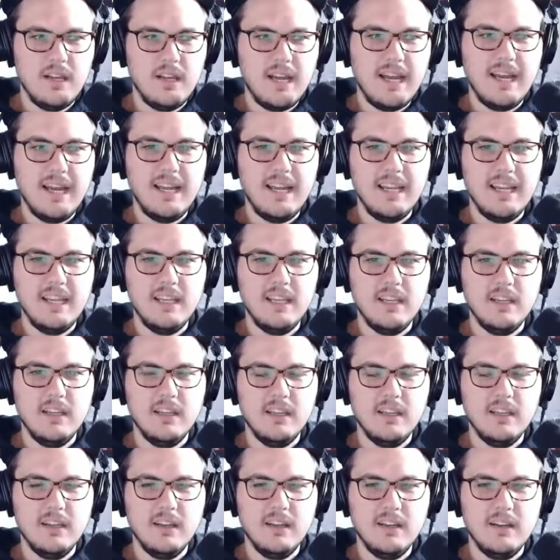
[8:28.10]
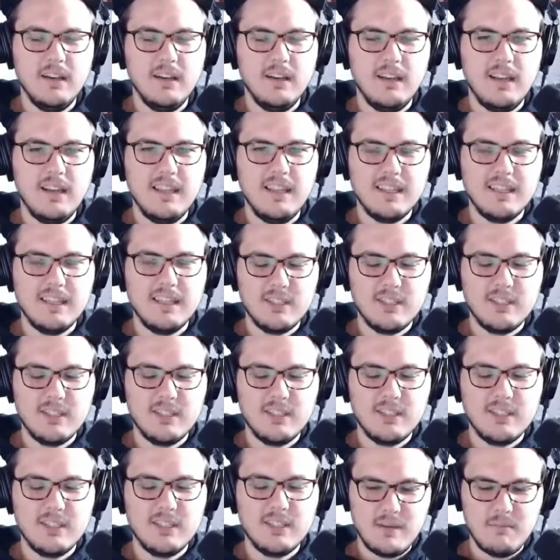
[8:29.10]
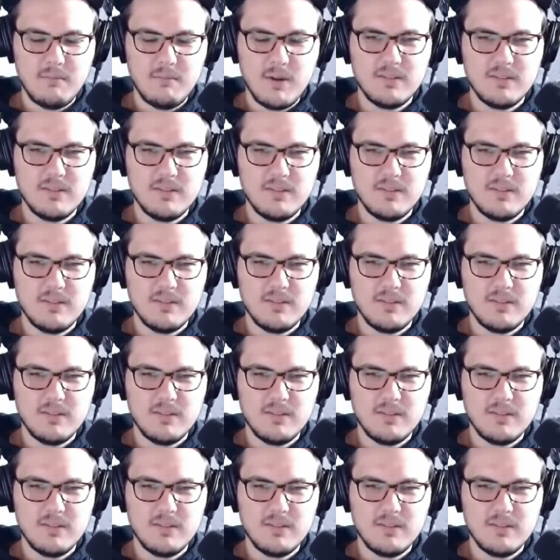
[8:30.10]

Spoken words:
I think just some of my most